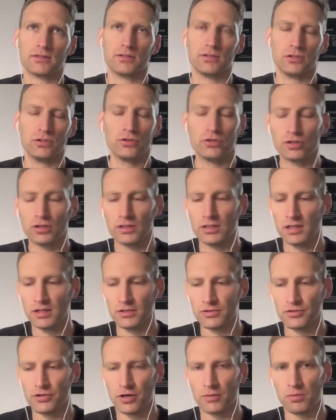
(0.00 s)
you could get
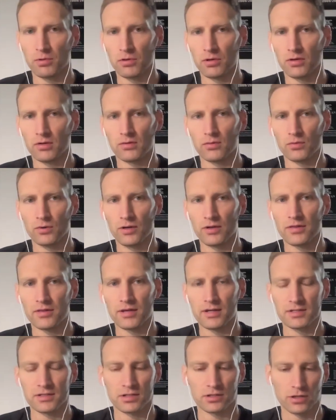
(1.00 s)
in trouble
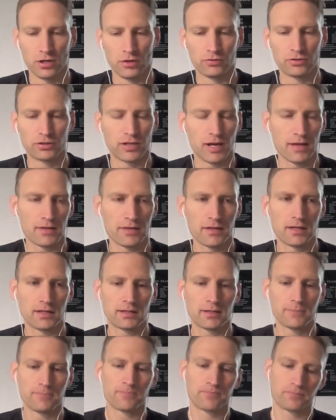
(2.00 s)
with as a coach, I
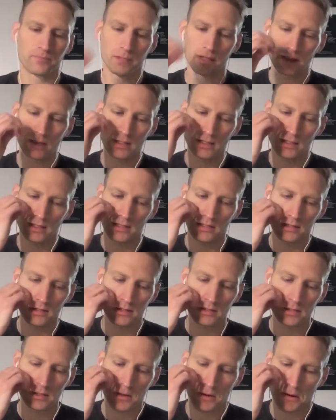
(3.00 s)
think,
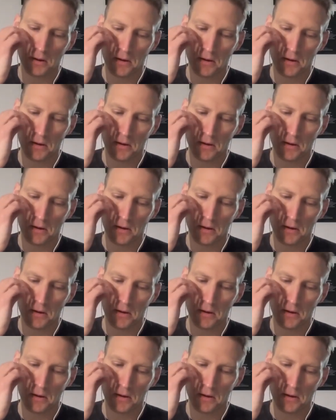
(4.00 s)
is